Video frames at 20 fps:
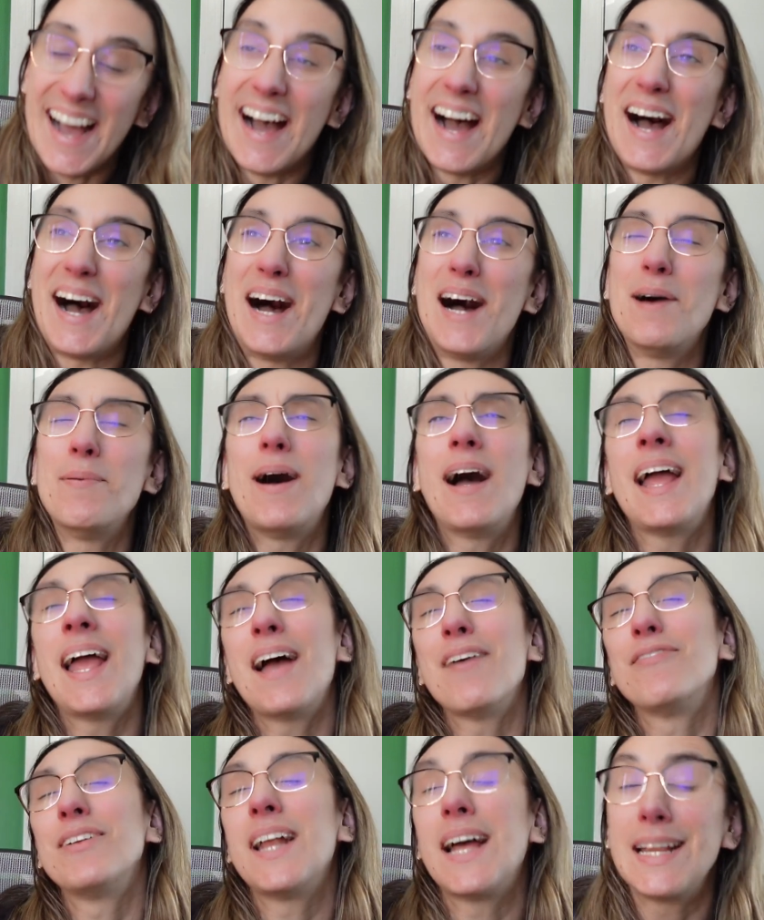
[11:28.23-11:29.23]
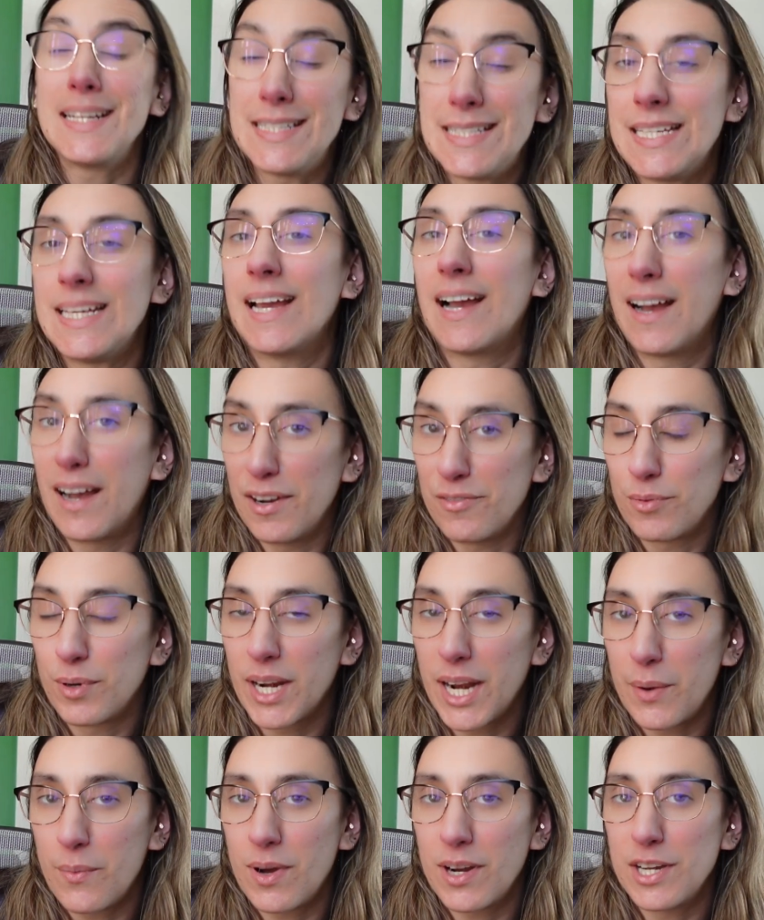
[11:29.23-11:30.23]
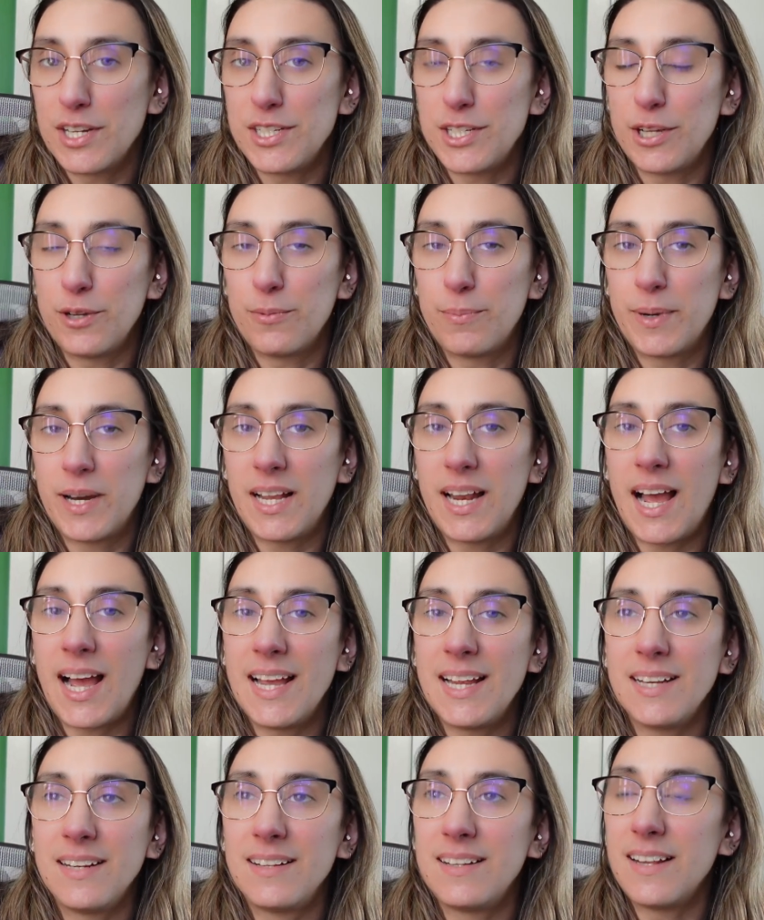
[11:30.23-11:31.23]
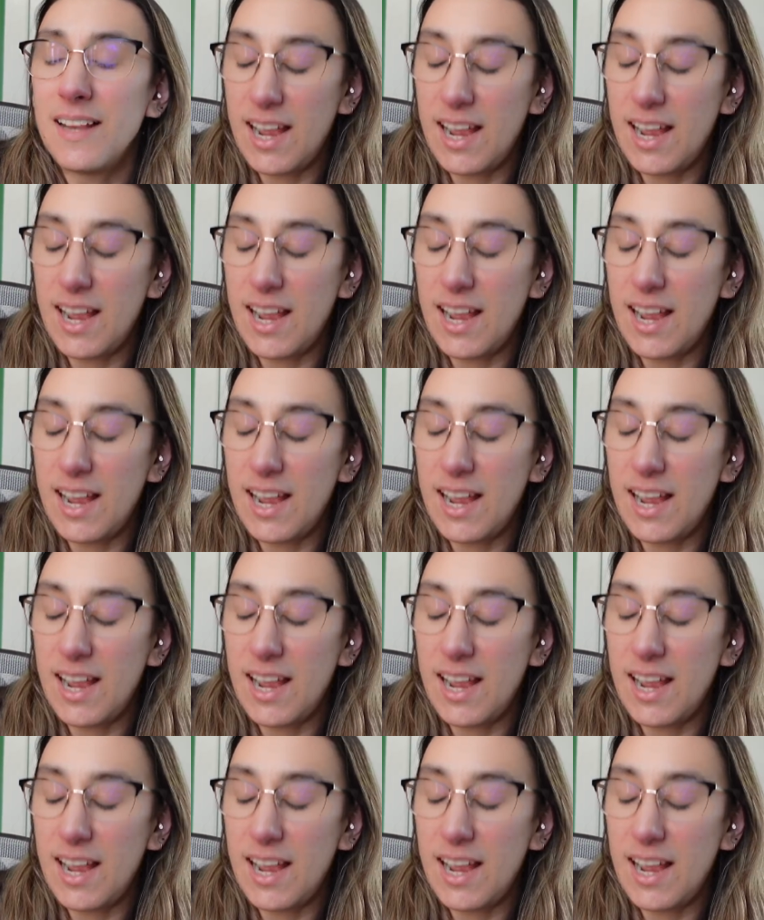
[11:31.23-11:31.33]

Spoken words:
I have an idea of what I want to do, but I